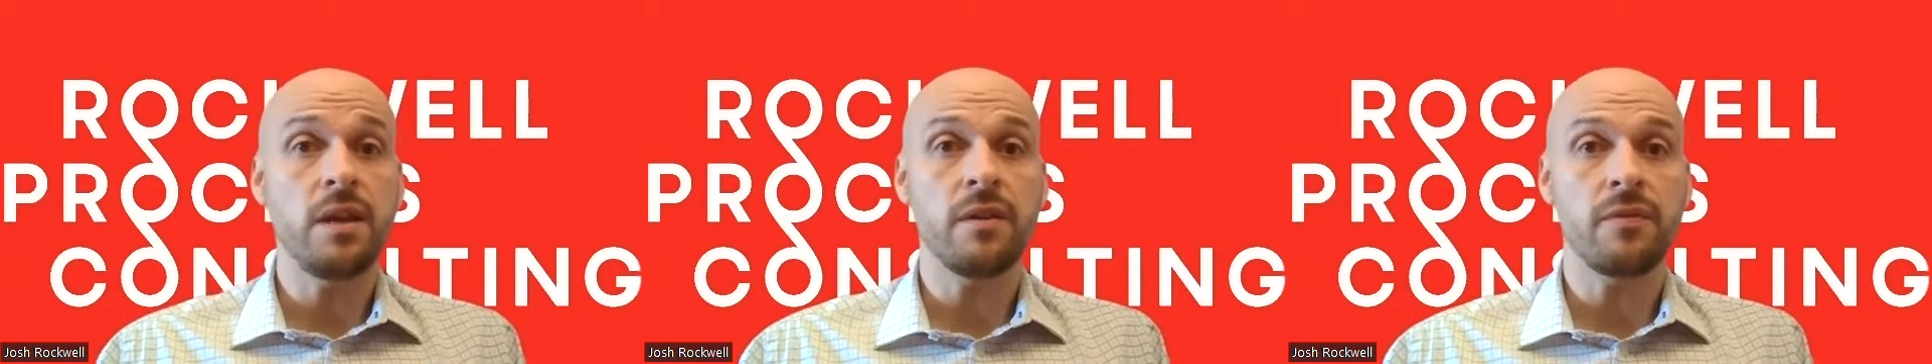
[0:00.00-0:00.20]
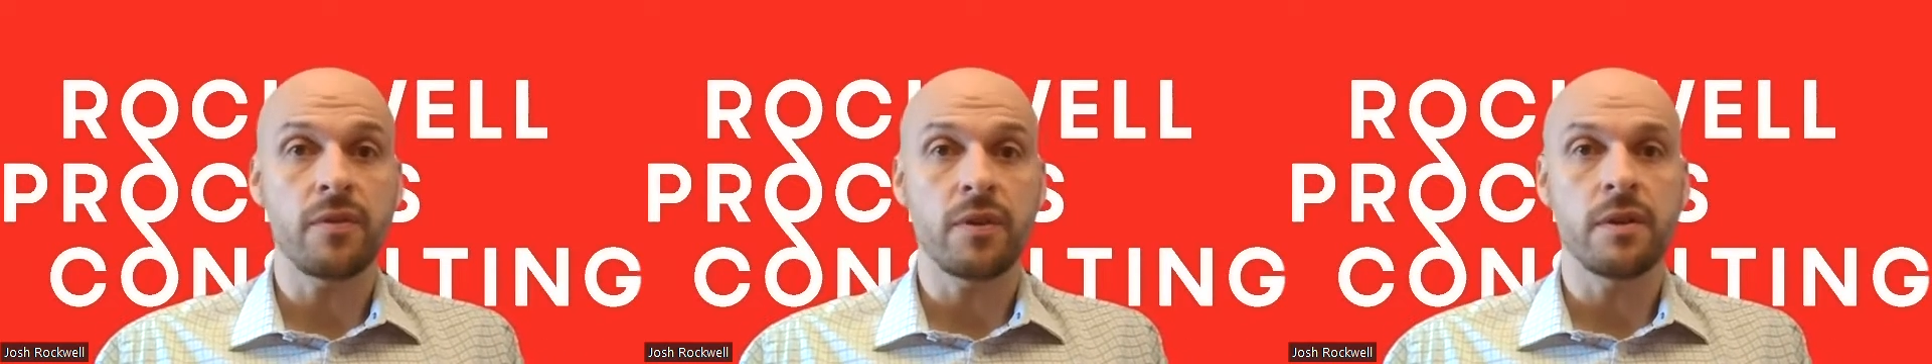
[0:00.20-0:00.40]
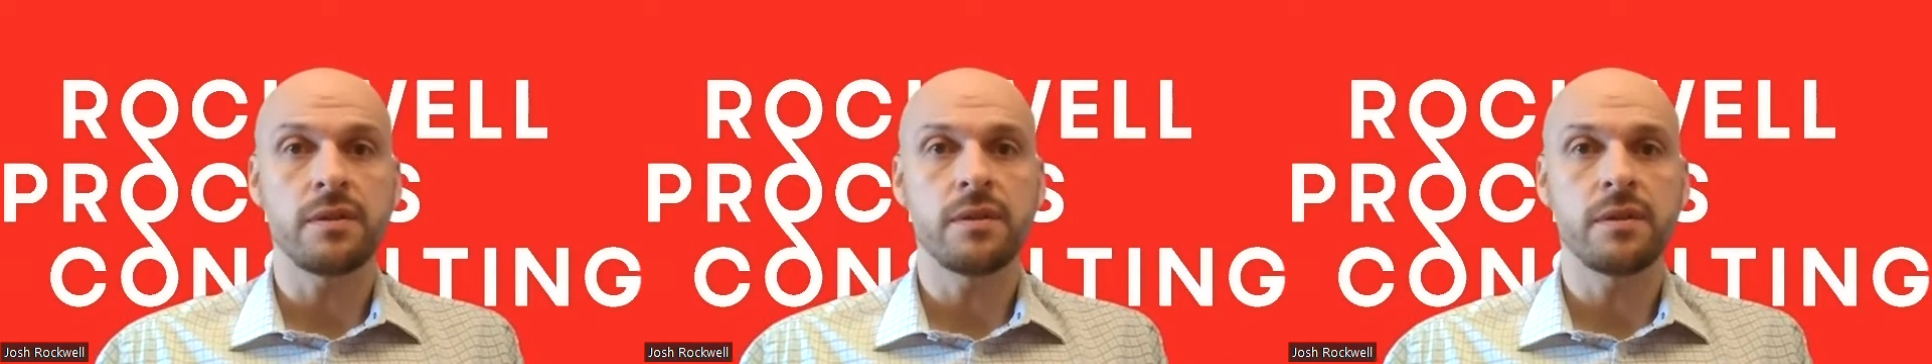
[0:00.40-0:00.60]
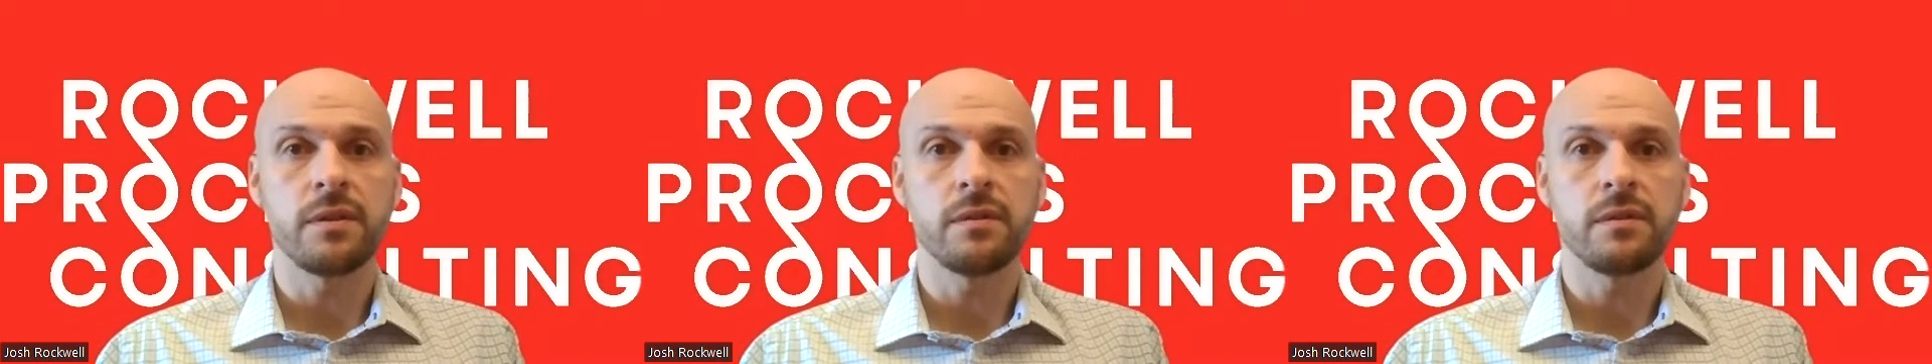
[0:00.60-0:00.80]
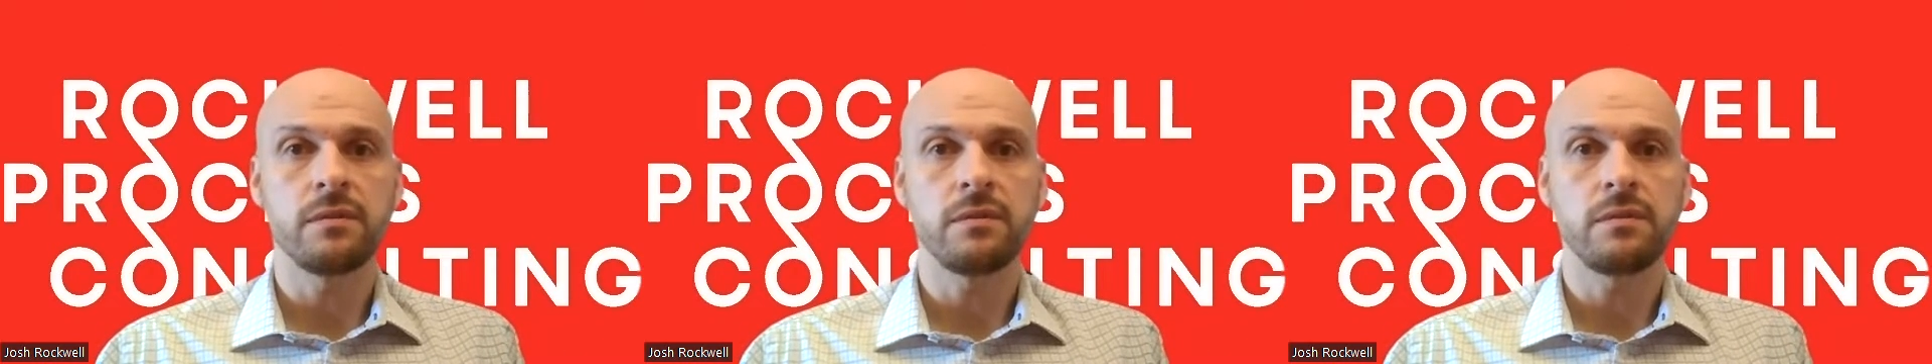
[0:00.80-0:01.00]
different
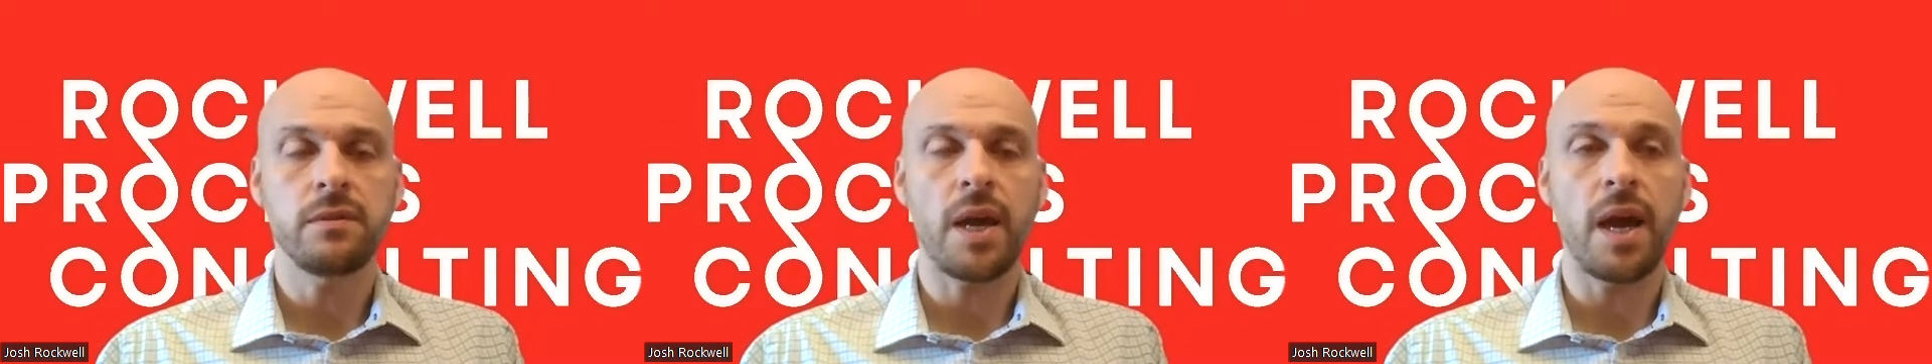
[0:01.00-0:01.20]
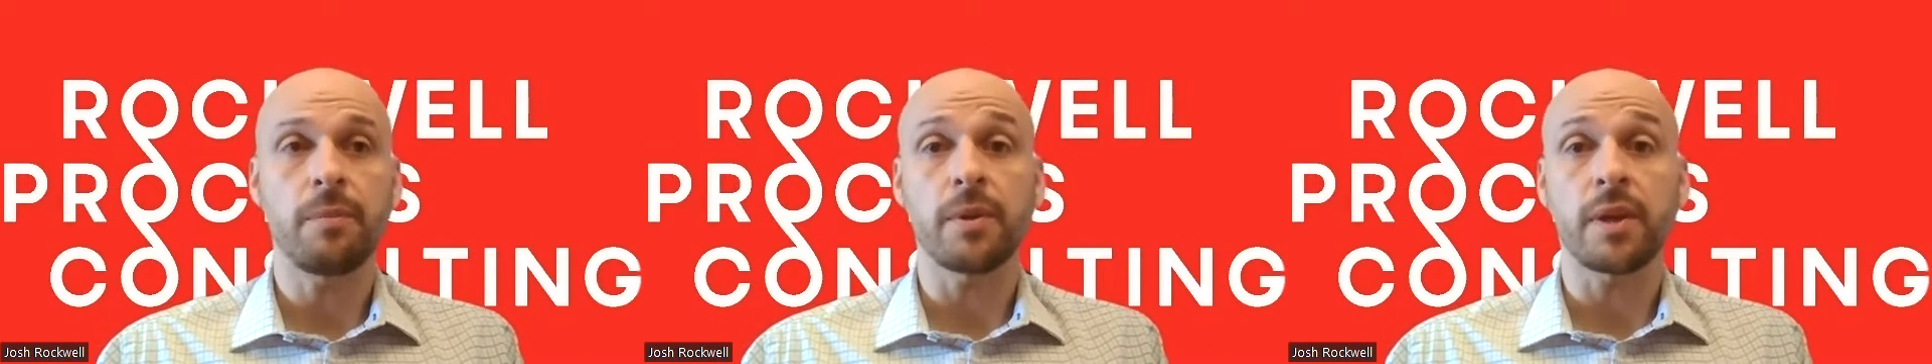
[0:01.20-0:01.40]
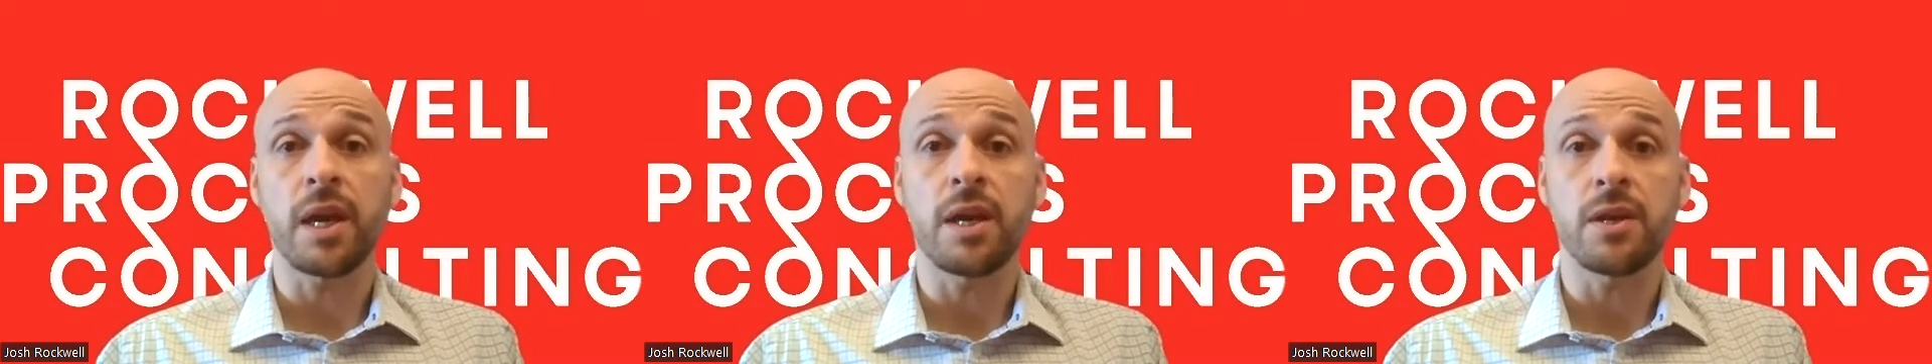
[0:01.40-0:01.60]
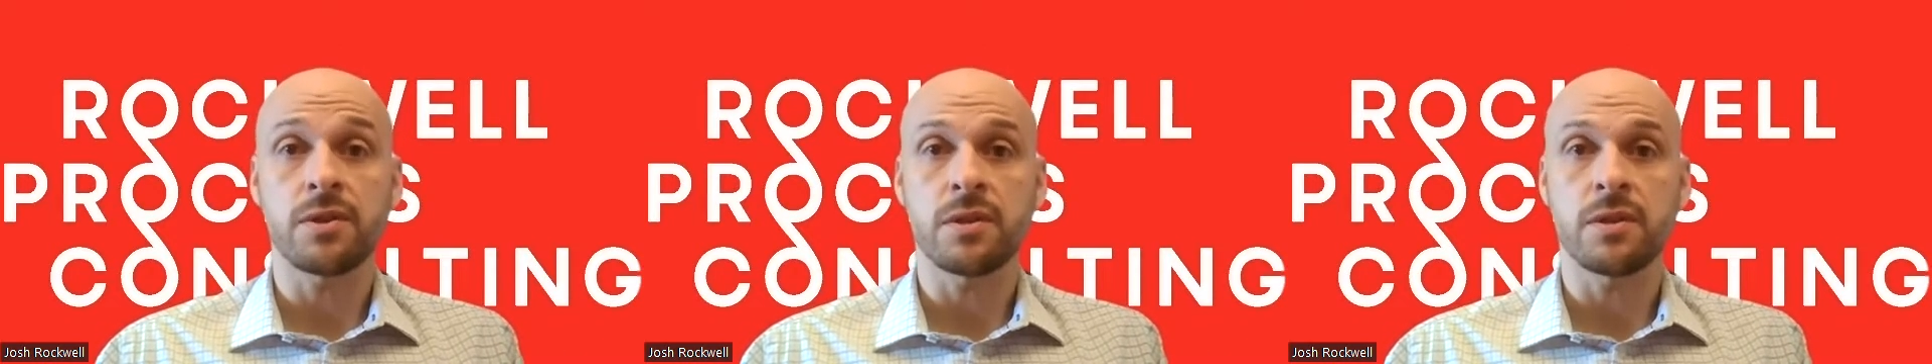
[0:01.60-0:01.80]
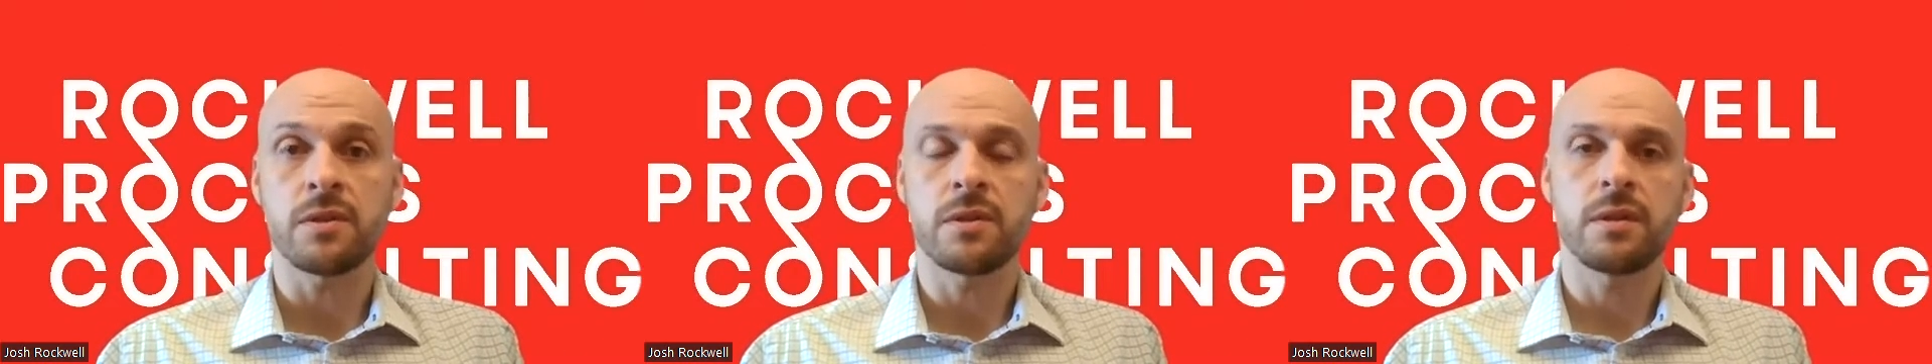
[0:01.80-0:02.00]

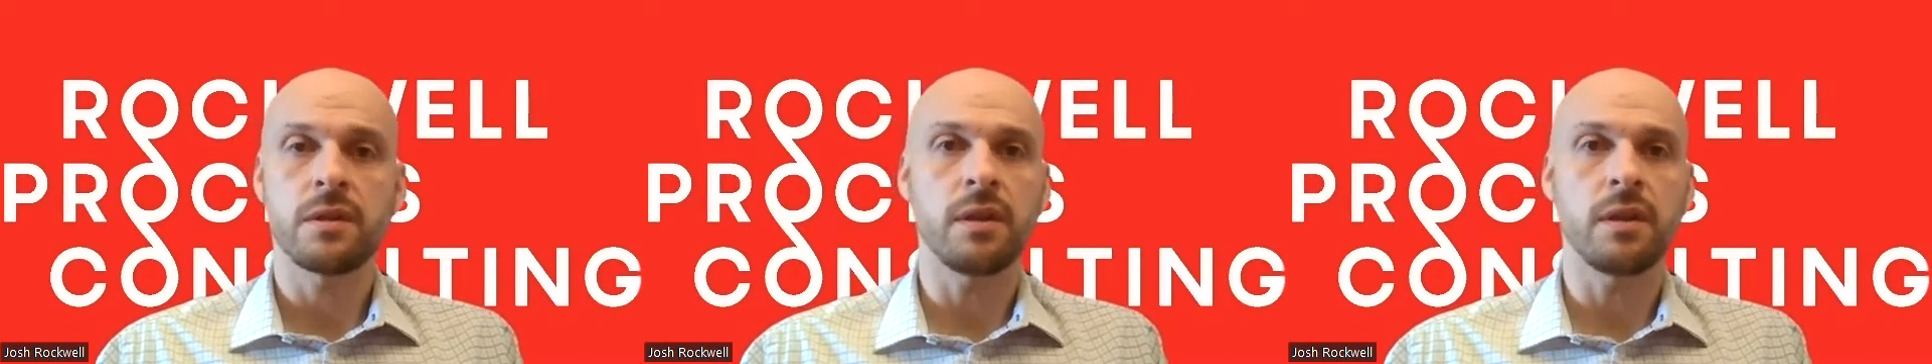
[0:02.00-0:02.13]
applications.